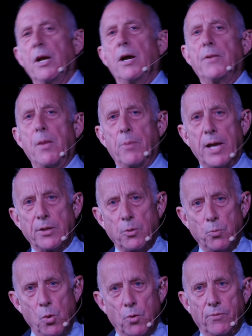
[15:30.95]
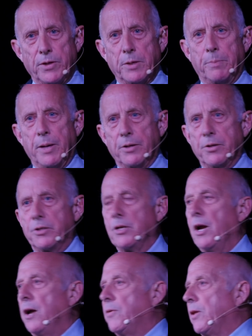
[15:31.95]
And then we had the War of Independence,
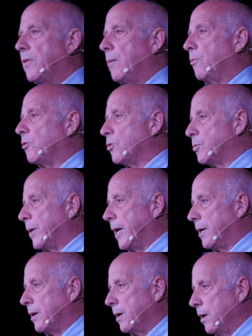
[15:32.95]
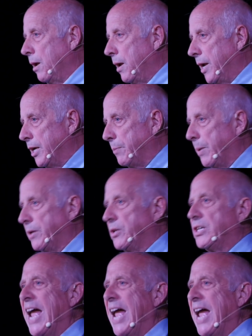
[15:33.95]
and then of course we had independence.